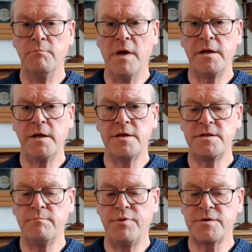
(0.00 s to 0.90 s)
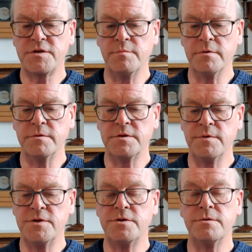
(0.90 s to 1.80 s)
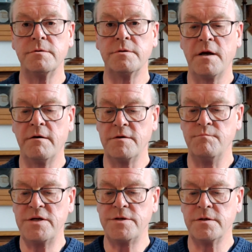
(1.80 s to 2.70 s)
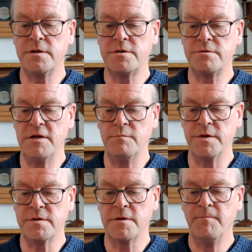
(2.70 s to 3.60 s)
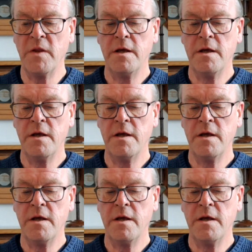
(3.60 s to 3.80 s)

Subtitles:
making it impossible to ensure their admission and treatment,